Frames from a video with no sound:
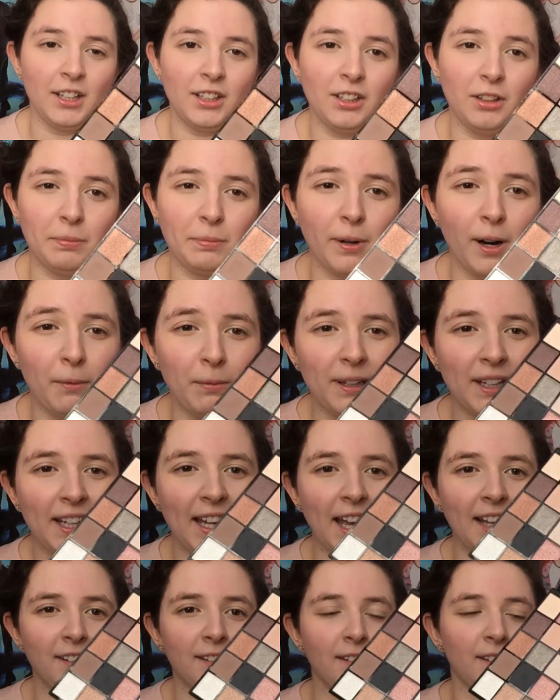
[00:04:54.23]
you've probably
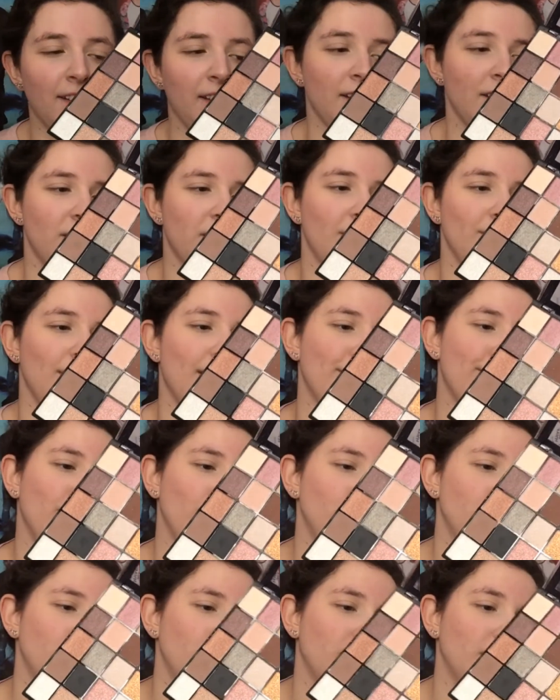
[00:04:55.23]
guessed it, the
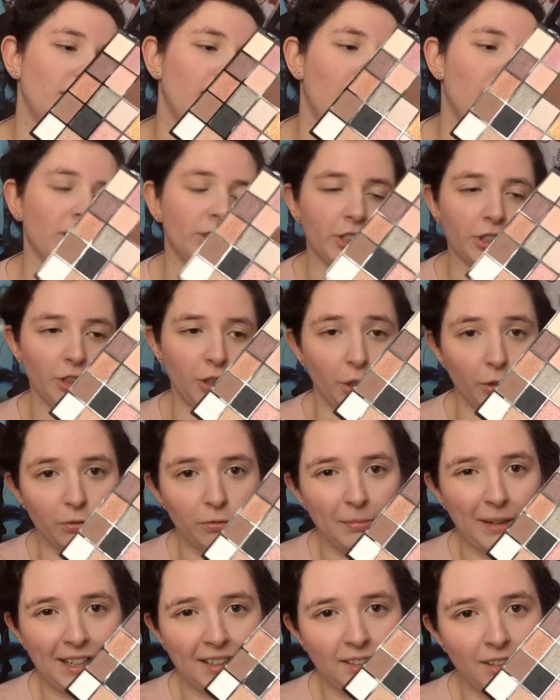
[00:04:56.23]
Revolution Larger Up
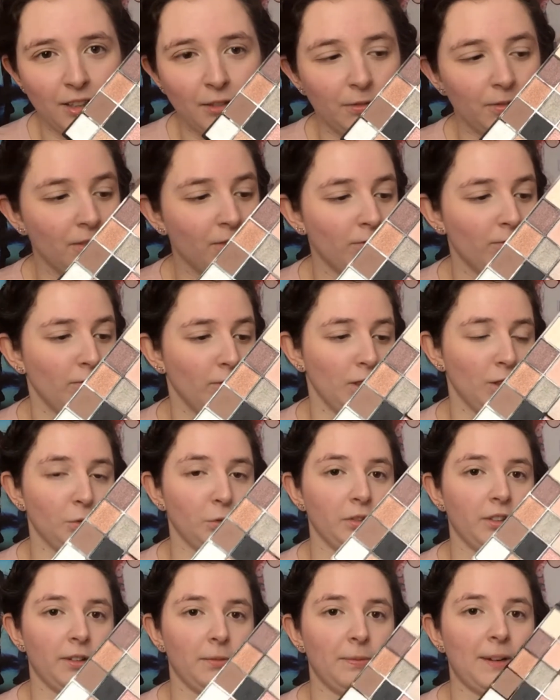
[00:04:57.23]
Maxi
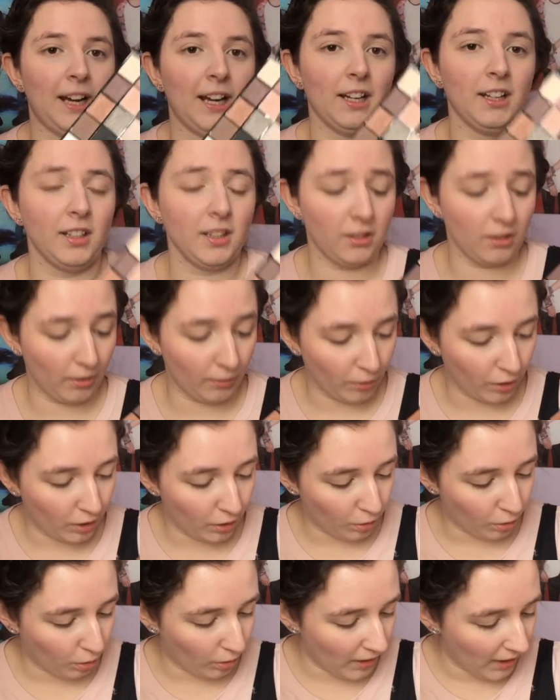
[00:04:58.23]
Reloaded palette. So I'm going
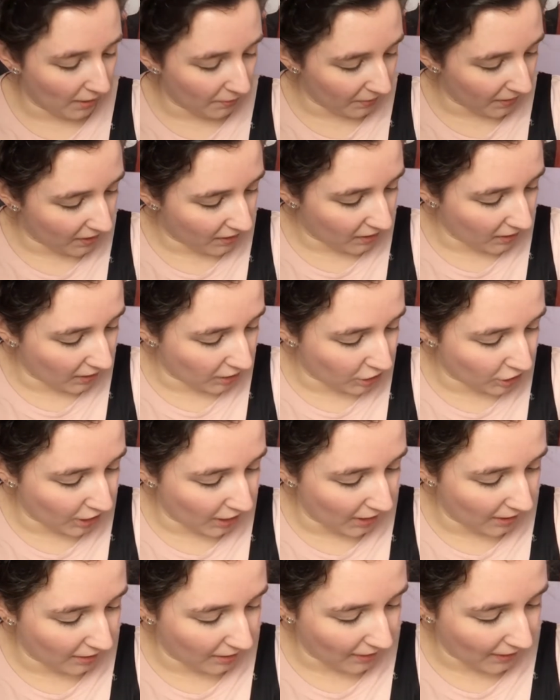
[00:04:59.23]
to go in with this
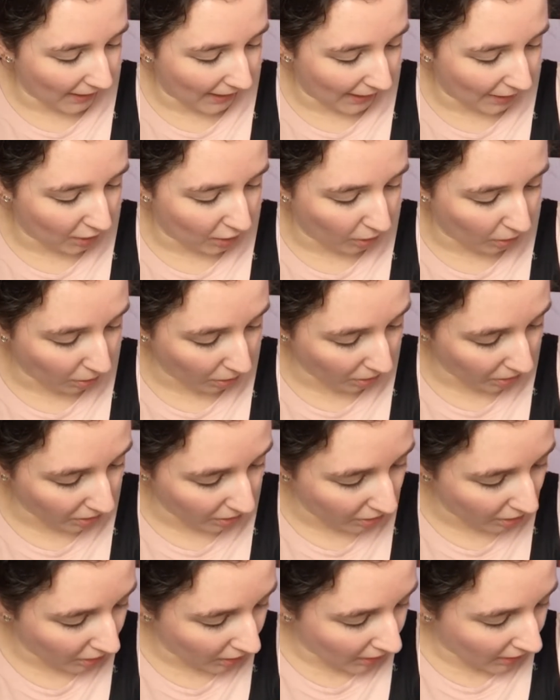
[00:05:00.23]
shade here
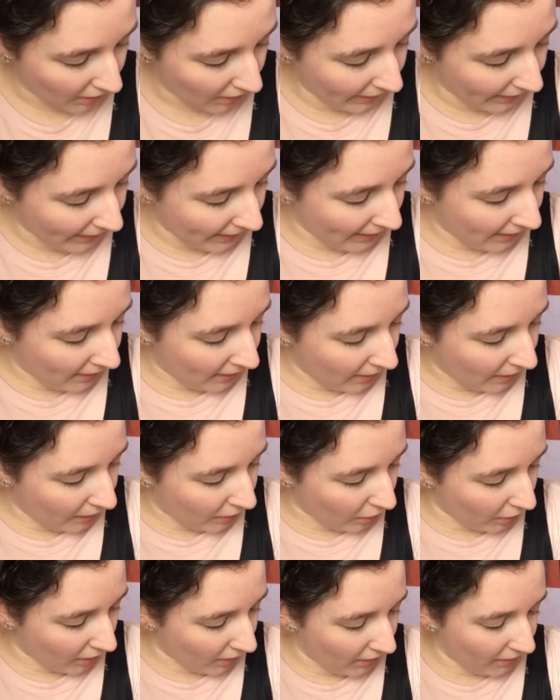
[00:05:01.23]
called
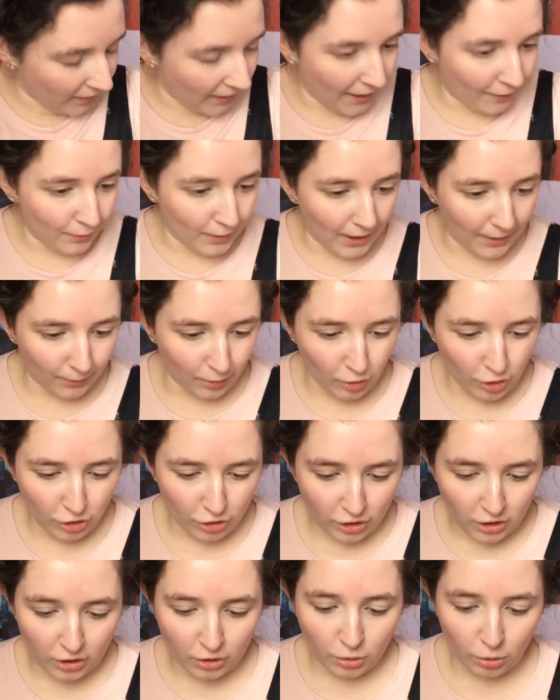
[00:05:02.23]
None of these have needs. I'm
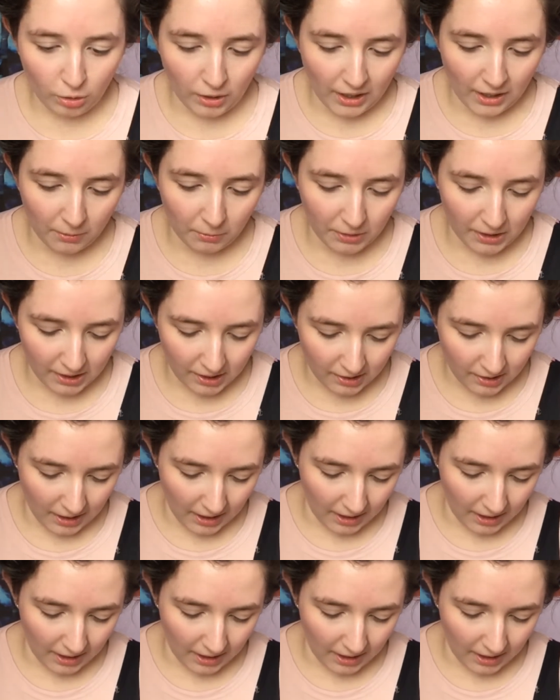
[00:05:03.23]
just going to go in with